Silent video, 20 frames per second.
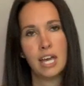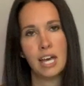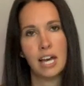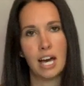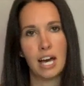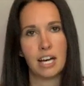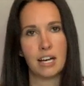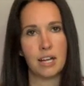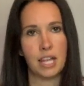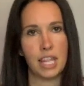
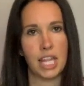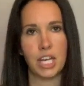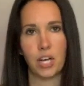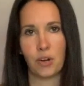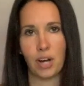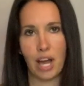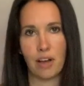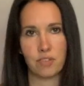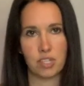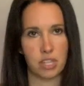and they
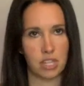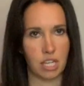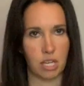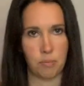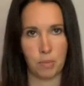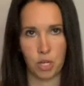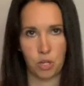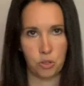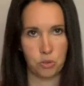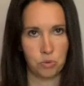don't have to think
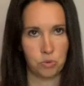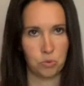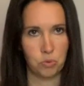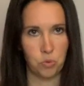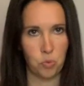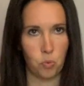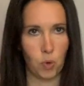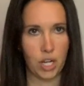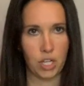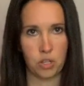about
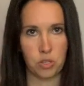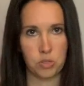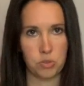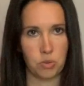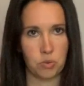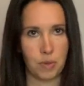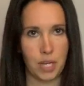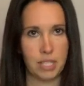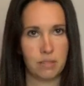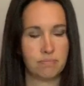what goes
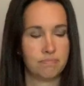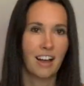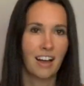with what.